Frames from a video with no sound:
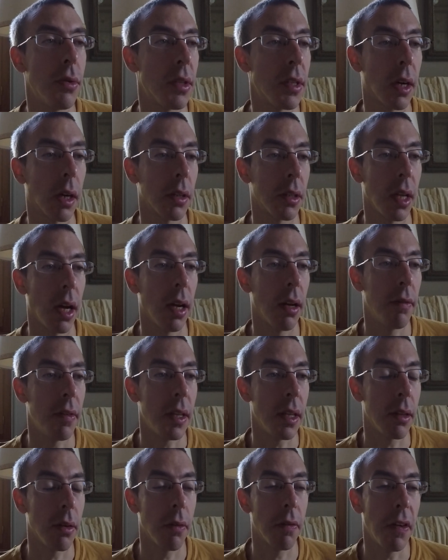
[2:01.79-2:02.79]
start
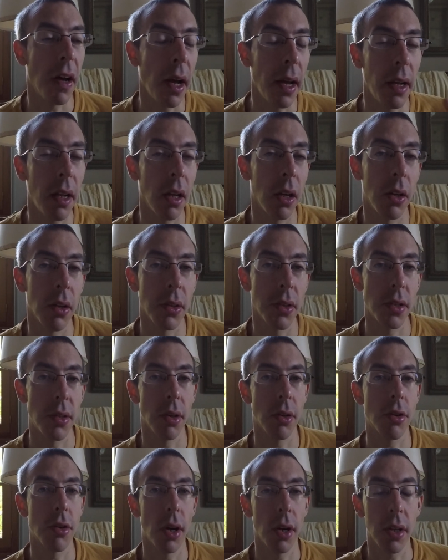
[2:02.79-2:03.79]
having the violence,
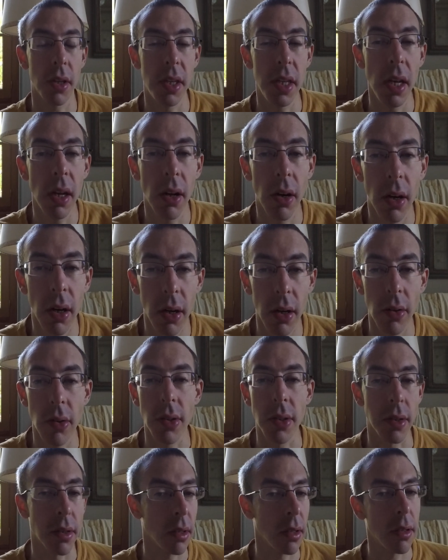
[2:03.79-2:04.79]
the drug
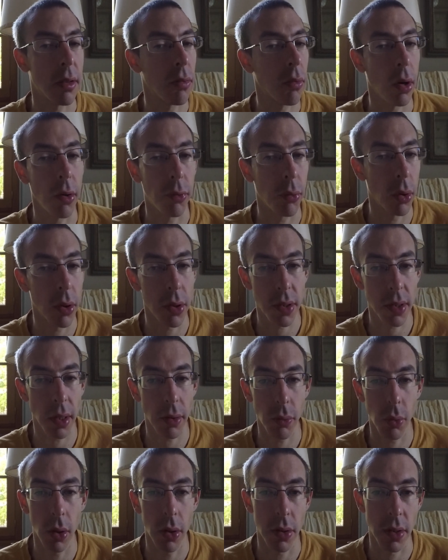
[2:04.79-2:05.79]
dealers, it was worse
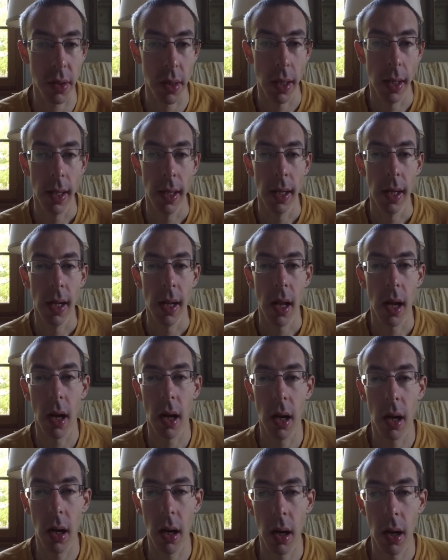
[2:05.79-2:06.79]
and worse.
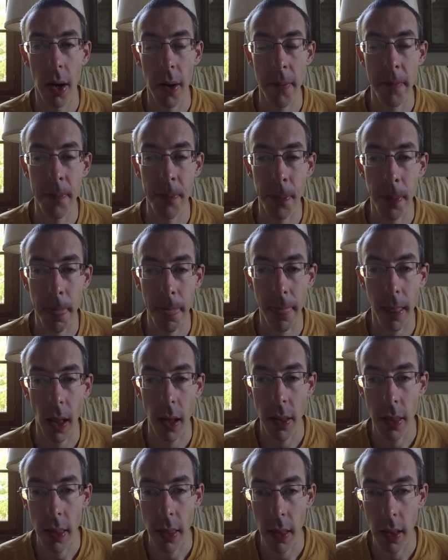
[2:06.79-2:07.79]
So
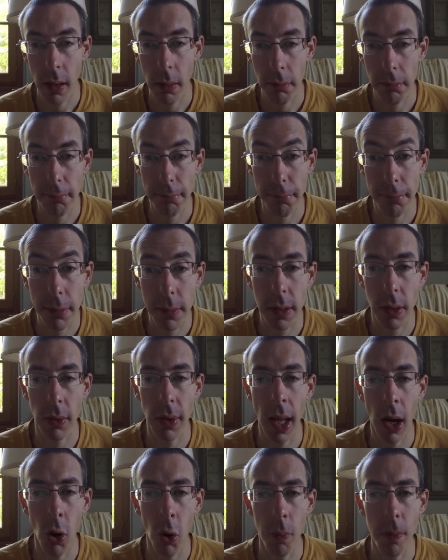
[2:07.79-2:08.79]

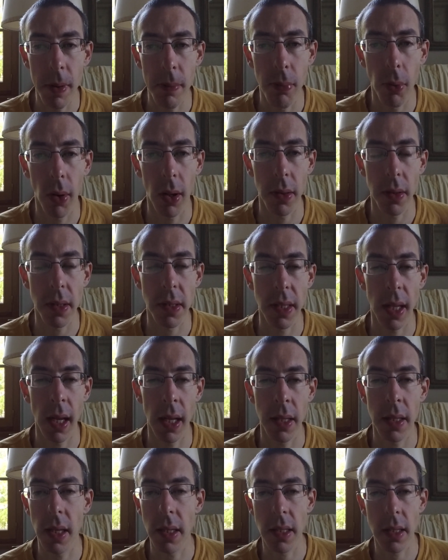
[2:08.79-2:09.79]
now people
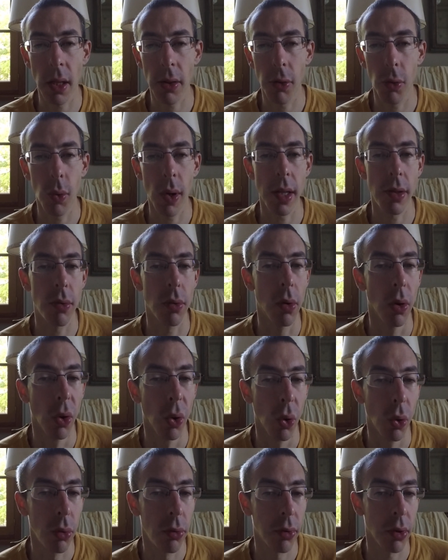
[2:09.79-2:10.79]
understand that's not the way to
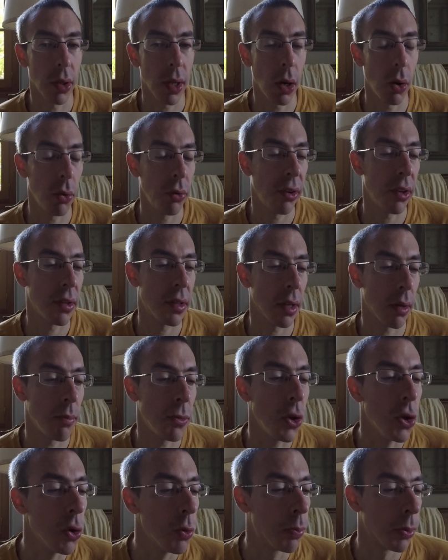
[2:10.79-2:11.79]
go. So now there's a
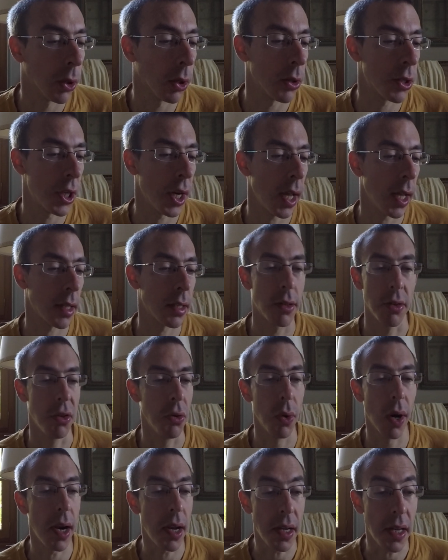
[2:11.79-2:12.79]
new project,
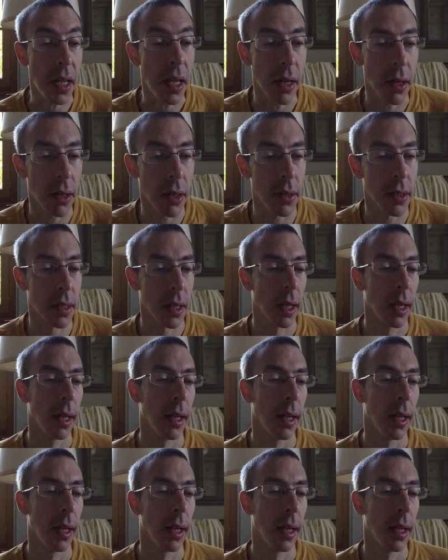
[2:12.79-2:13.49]
new ideas.